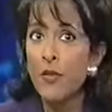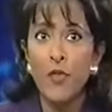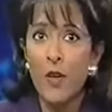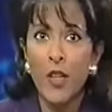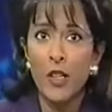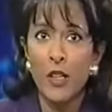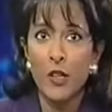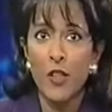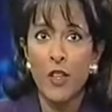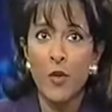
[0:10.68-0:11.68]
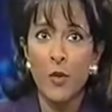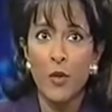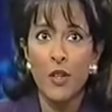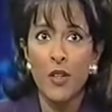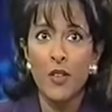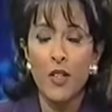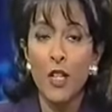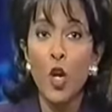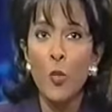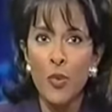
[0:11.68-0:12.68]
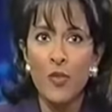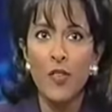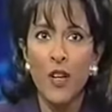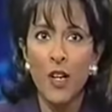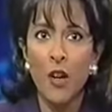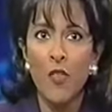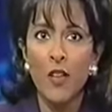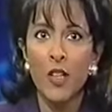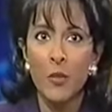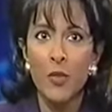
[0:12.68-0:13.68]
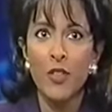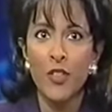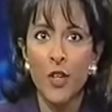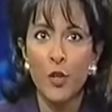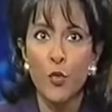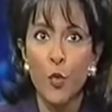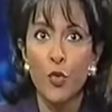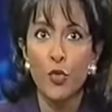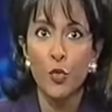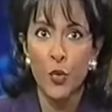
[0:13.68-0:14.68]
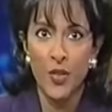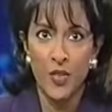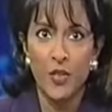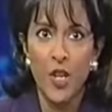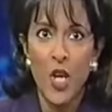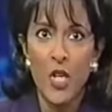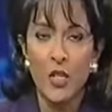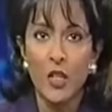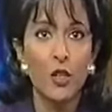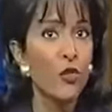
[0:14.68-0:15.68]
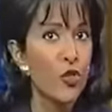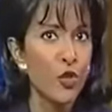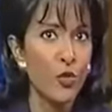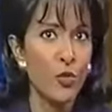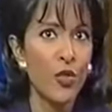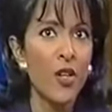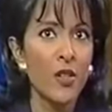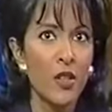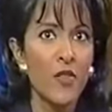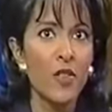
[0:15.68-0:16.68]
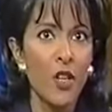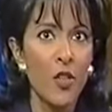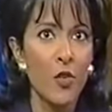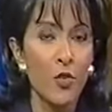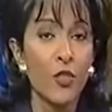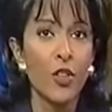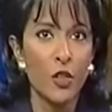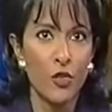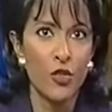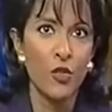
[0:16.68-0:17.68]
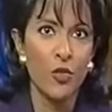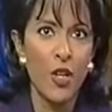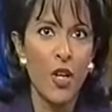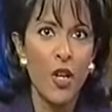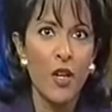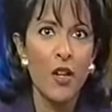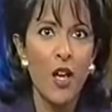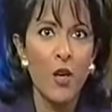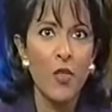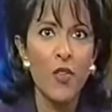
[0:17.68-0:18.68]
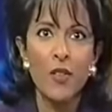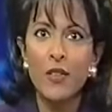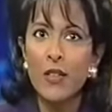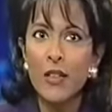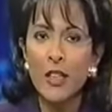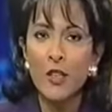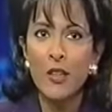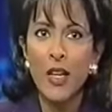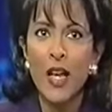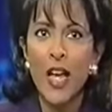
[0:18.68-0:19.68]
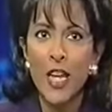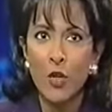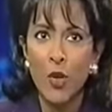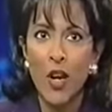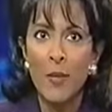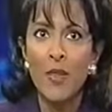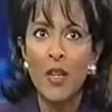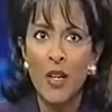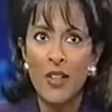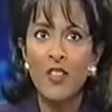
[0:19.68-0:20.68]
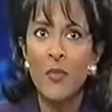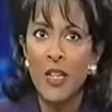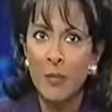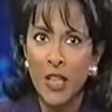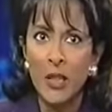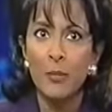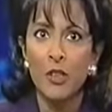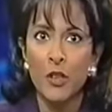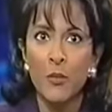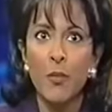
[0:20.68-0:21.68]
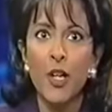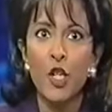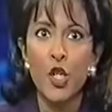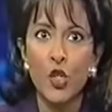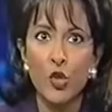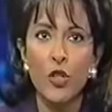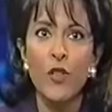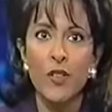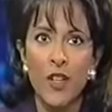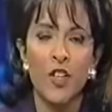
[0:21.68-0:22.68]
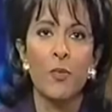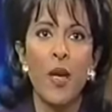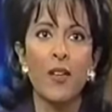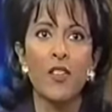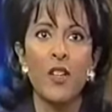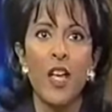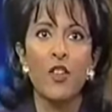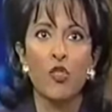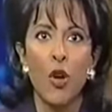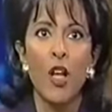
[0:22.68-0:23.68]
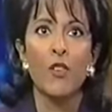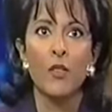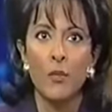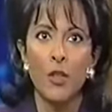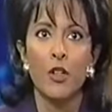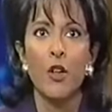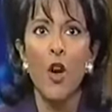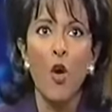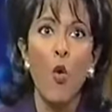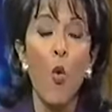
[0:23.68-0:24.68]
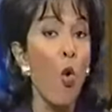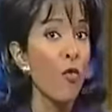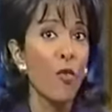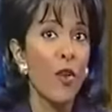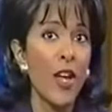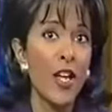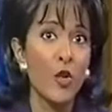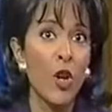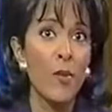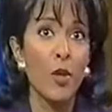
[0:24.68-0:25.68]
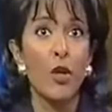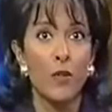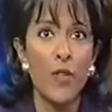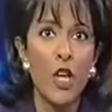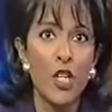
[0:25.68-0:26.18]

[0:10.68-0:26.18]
it very clear to the authorities that he opened fire on that community center for two reasons, to kill Jews and to convince others to kill Jews. Now, this is clearly a hate crime in the eyes of many people, but should the suspect stand trial for murder or for a hate crime at all?